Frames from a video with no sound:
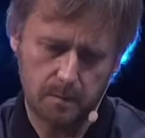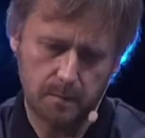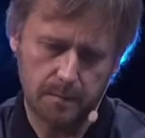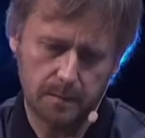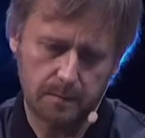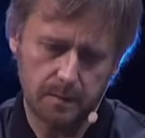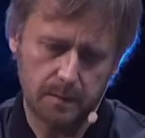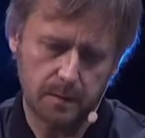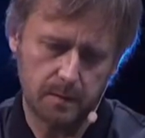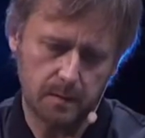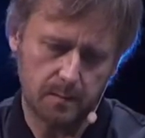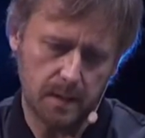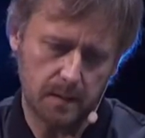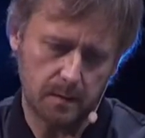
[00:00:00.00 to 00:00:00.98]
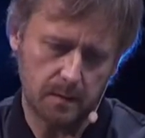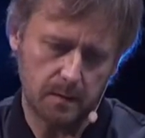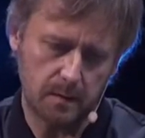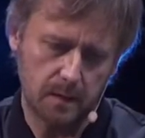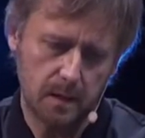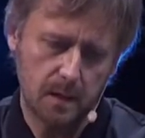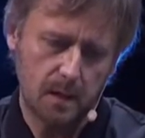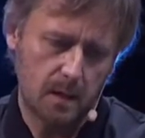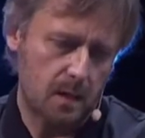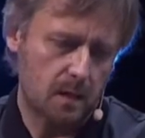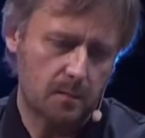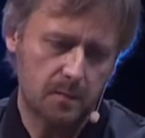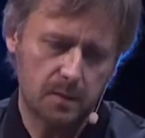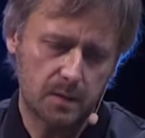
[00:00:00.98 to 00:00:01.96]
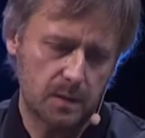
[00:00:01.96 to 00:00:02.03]
we feel very good about it. And
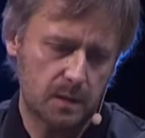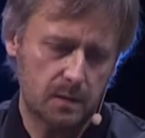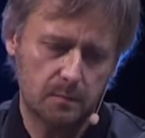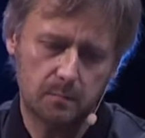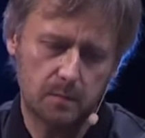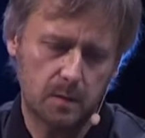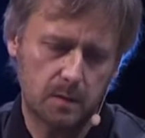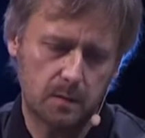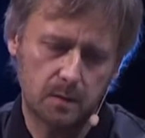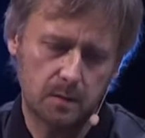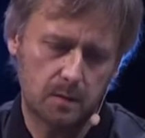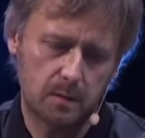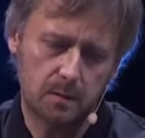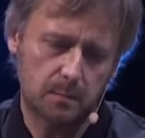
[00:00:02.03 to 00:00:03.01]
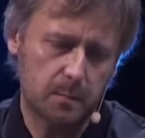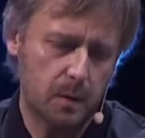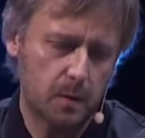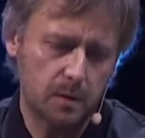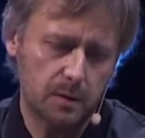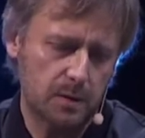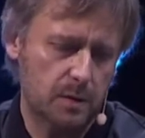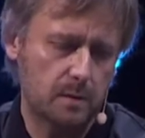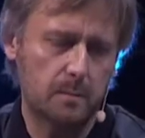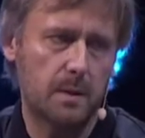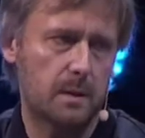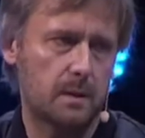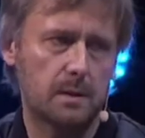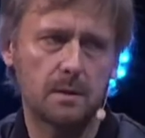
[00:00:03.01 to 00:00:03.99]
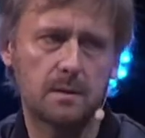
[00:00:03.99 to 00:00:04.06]
obviously the polishing
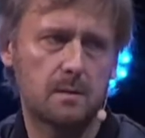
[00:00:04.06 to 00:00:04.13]
part,